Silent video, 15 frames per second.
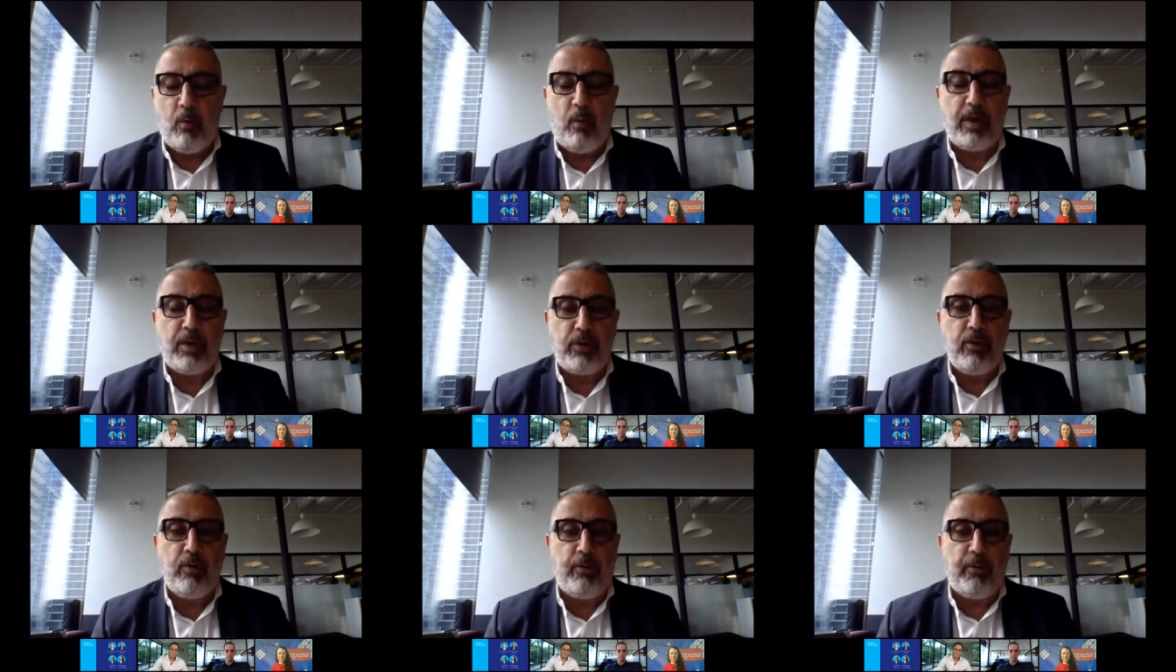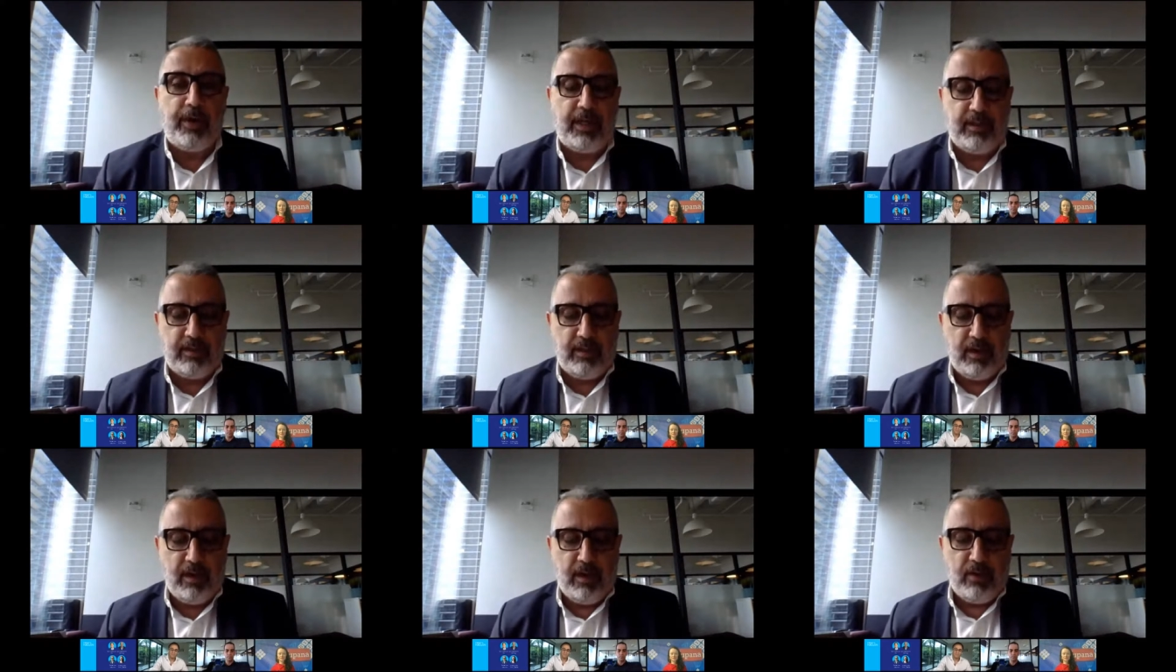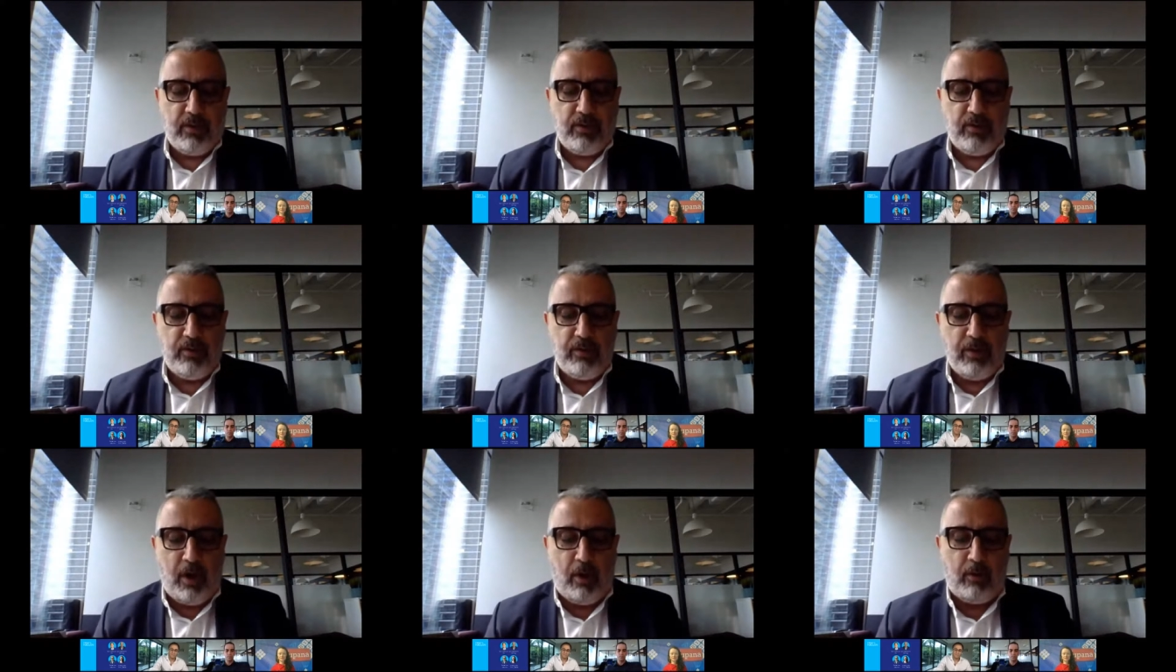When you read,
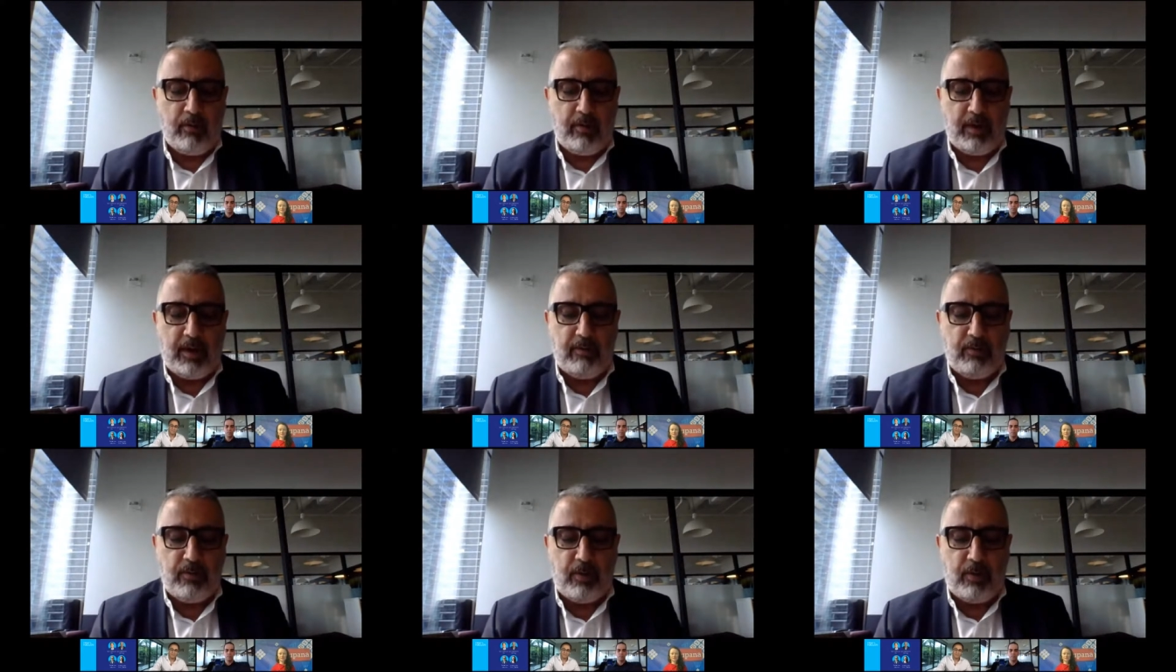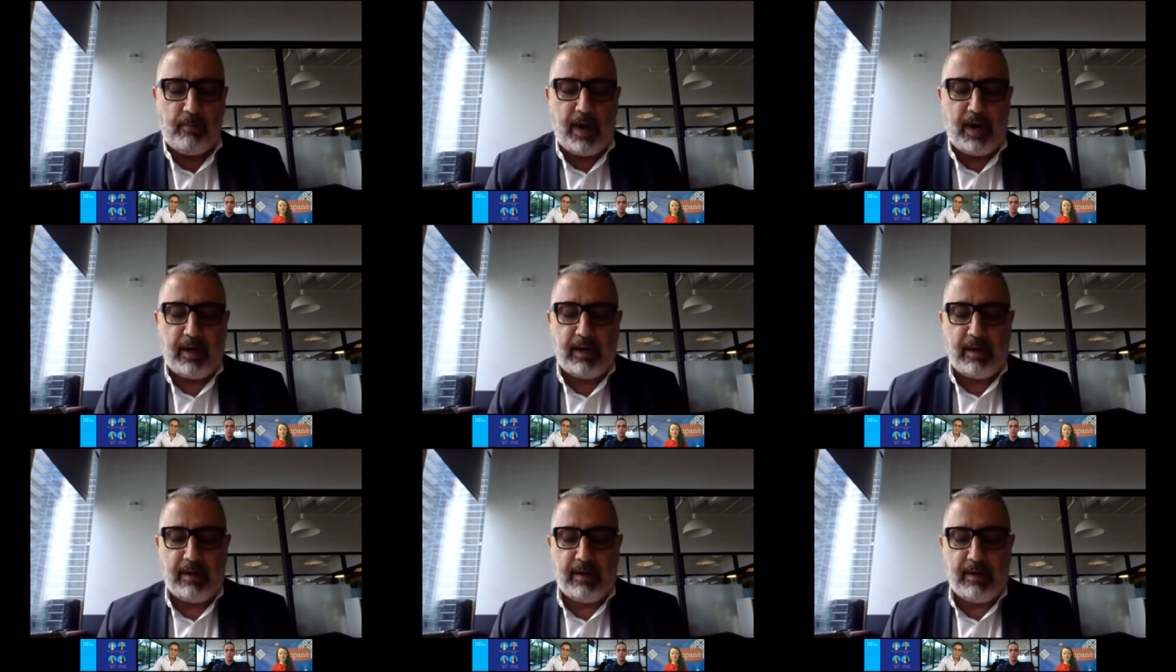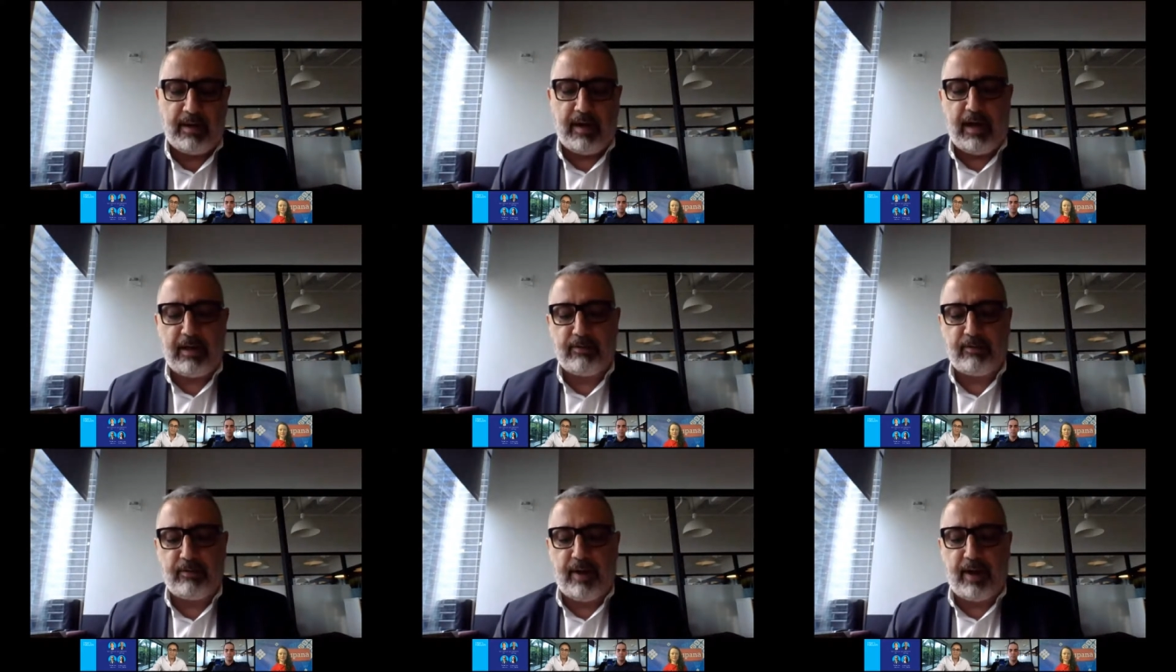you know if your bank
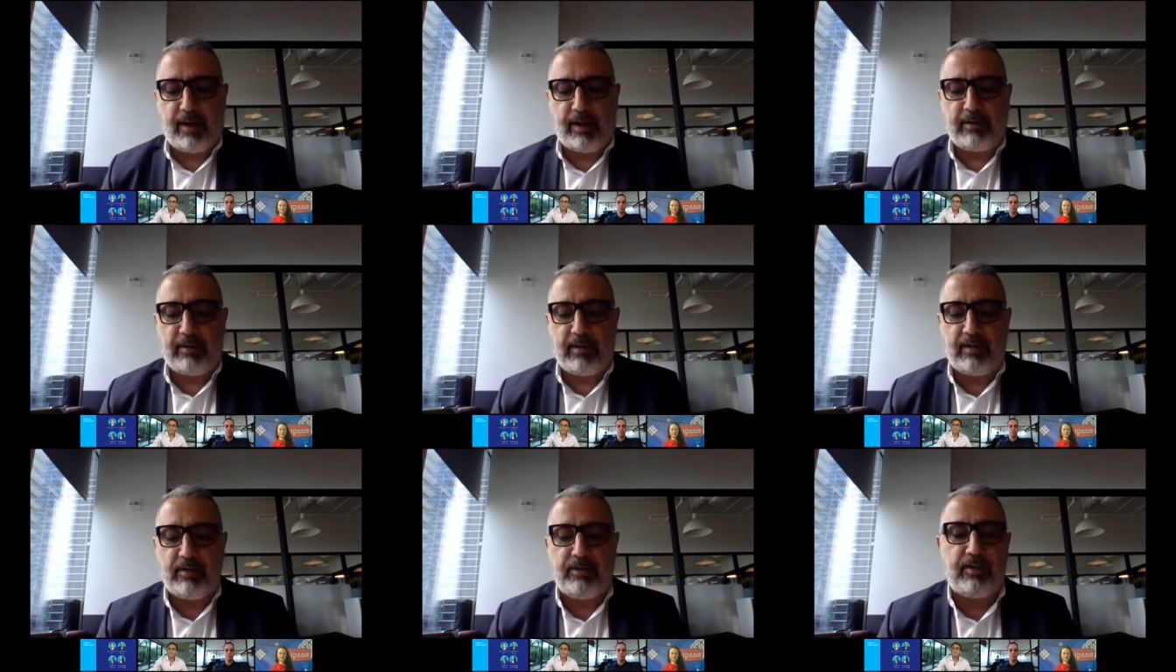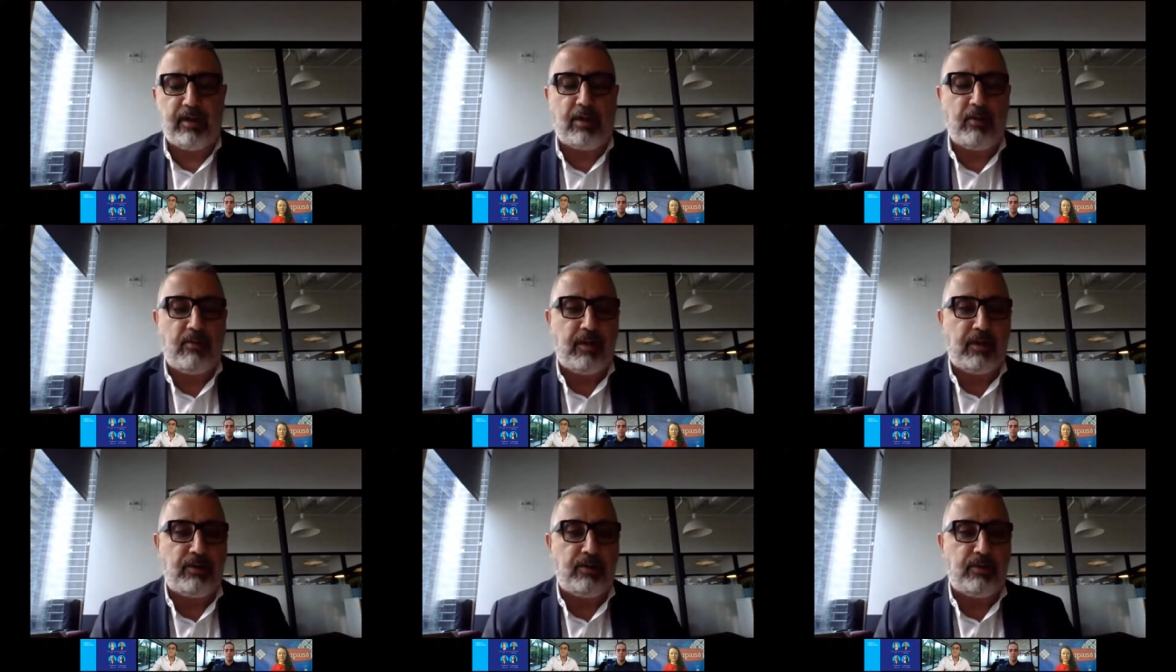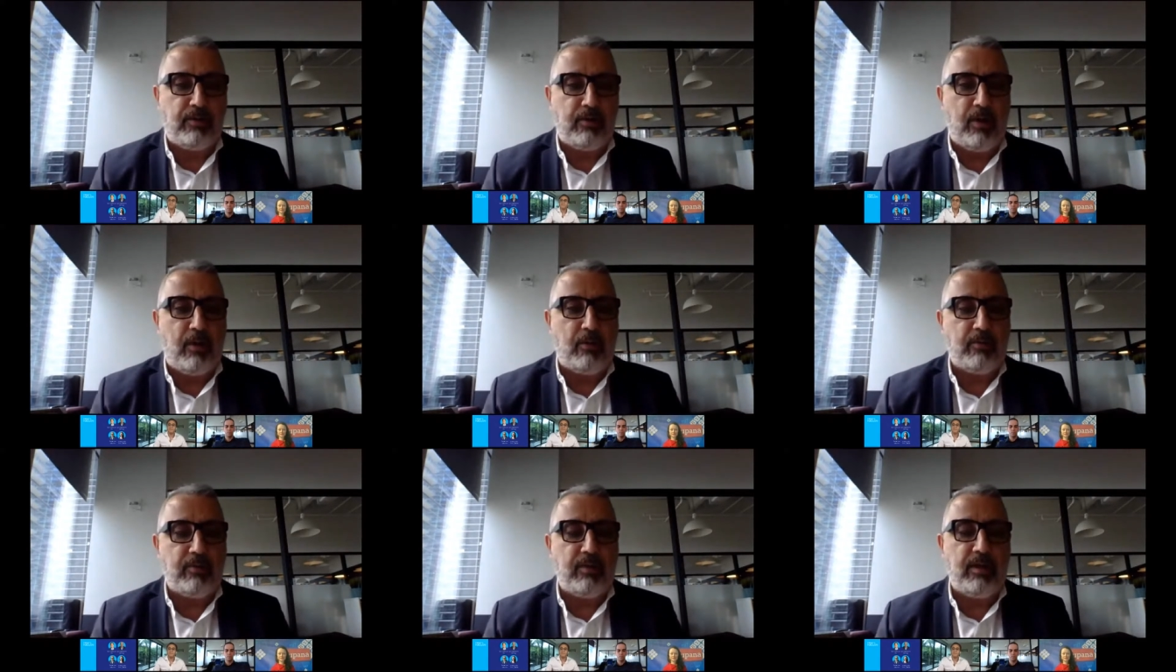has cracked the digital innovation
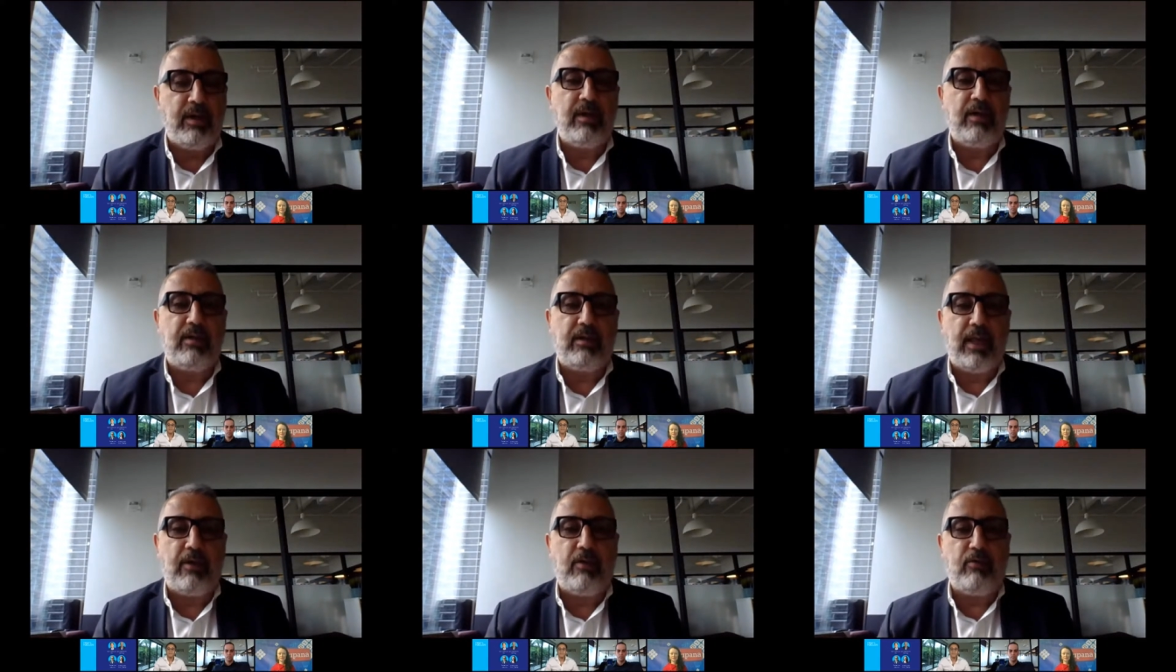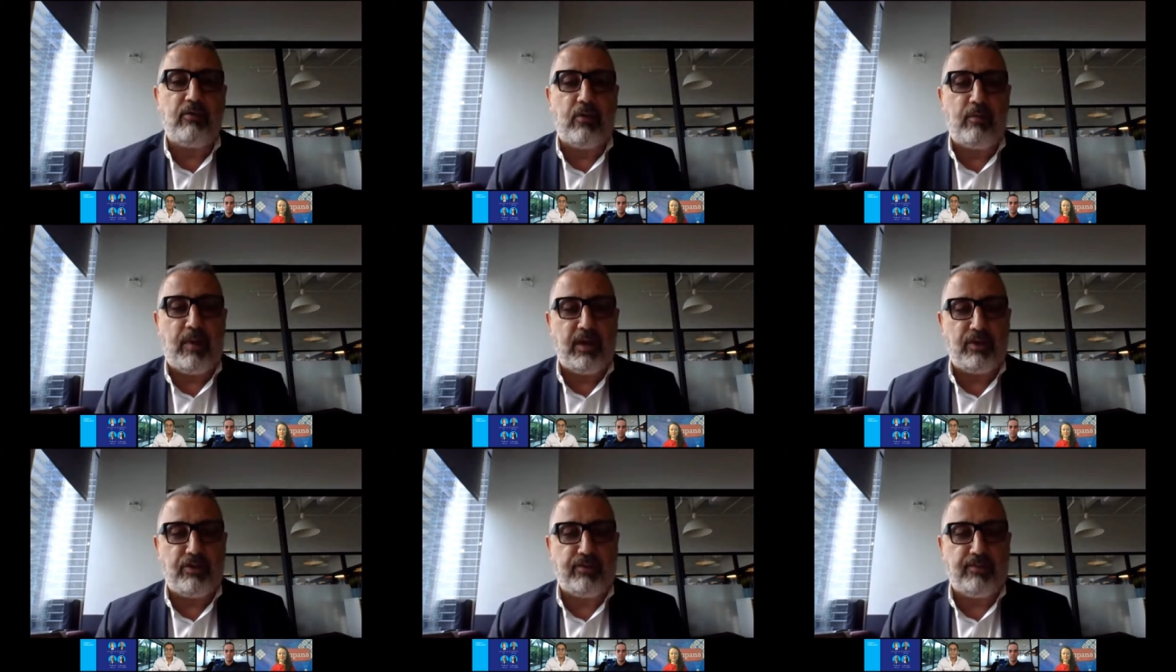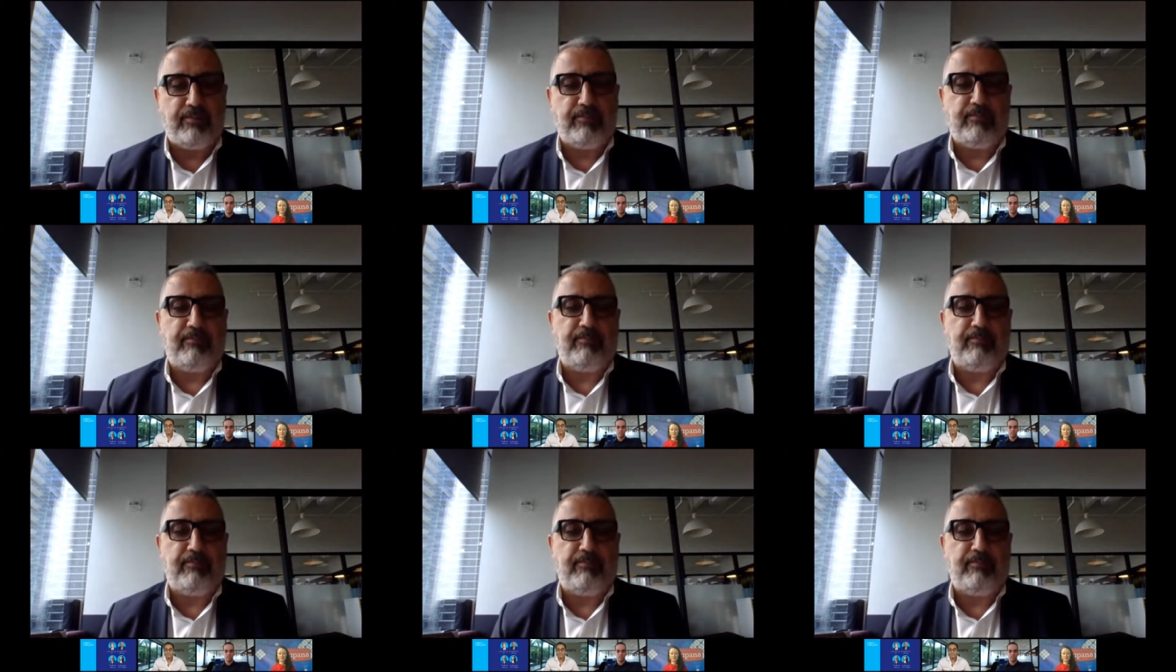code. Thank you so much.